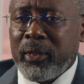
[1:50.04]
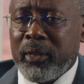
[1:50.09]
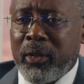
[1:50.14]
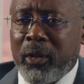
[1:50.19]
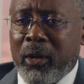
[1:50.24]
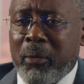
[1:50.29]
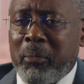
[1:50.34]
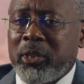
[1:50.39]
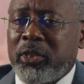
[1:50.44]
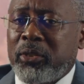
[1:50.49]

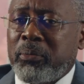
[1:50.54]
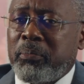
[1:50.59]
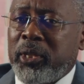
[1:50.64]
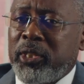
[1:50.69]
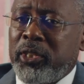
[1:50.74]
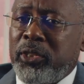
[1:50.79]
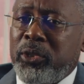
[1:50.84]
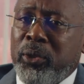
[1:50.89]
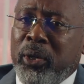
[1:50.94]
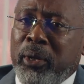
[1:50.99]
how much
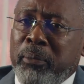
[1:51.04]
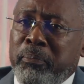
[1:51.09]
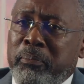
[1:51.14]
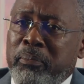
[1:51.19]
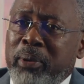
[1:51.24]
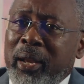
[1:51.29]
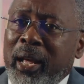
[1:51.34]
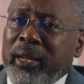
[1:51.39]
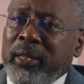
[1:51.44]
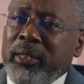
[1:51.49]
money you are
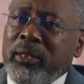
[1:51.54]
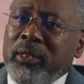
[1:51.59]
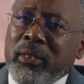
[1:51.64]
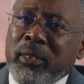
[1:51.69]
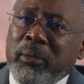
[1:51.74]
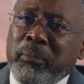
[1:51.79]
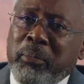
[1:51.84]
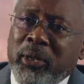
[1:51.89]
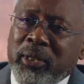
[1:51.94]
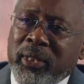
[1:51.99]
planning to
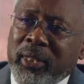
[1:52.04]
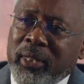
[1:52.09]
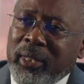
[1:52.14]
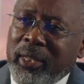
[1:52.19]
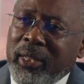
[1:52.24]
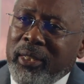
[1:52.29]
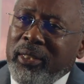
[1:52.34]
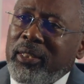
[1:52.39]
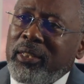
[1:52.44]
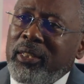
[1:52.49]
deposit
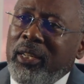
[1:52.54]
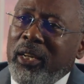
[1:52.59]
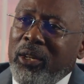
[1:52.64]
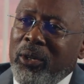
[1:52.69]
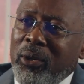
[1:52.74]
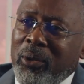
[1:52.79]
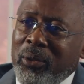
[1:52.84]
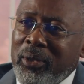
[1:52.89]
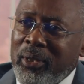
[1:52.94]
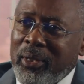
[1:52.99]
into the
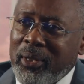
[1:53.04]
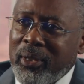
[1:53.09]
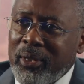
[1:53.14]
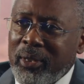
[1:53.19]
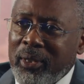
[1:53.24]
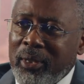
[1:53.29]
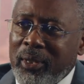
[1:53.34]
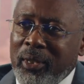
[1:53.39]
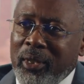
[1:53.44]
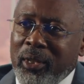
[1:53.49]
account.
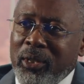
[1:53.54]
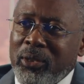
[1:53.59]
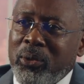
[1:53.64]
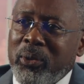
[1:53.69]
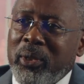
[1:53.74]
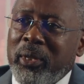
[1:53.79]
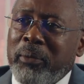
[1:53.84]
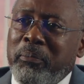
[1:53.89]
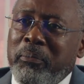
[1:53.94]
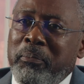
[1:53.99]

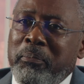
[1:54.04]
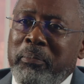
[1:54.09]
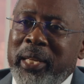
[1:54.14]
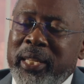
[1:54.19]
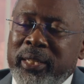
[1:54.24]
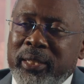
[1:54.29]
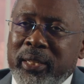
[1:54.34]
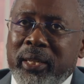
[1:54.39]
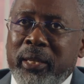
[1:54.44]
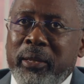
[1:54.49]
So they
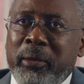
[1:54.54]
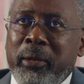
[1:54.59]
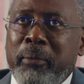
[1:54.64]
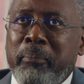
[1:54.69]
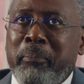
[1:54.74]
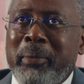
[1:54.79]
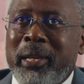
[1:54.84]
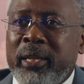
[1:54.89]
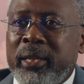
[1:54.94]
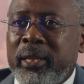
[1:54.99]
basically are
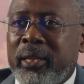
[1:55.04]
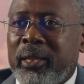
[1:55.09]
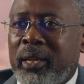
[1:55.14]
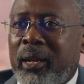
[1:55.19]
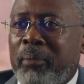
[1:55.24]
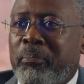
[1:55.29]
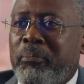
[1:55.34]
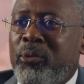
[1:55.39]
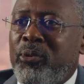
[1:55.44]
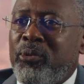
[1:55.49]
building
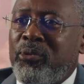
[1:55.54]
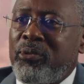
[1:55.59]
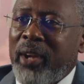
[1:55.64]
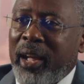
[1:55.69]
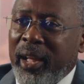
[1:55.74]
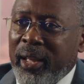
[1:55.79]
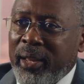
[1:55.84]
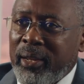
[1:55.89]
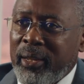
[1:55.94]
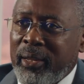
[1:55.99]
a
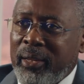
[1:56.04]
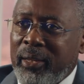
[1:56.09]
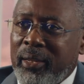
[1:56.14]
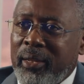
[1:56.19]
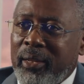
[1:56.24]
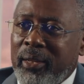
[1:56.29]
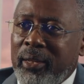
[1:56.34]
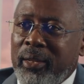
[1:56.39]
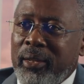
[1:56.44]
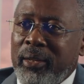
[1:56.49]
profile
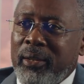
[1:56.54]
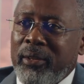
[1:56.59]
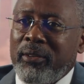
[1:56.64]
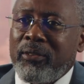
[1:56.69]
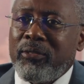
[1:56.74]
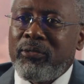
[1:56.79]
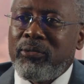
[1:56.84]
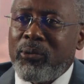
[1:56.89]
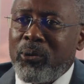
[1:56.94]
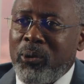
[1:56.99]

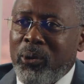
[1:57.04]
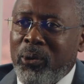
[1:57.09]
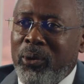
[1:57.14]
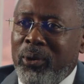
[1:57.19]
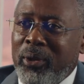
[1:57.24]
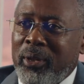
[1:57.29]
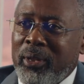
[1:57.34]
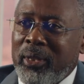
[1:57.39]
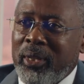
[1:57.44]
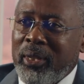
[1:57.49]
for
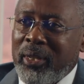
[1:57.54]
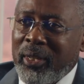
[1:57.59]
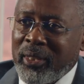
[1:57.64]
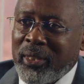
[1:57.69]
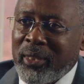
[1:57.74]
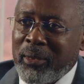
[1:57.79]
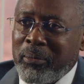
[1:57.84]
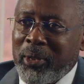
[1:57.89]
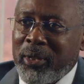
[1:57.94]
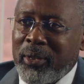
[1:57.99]
the
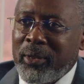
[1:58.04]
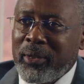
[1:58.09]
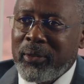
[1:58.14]
customer.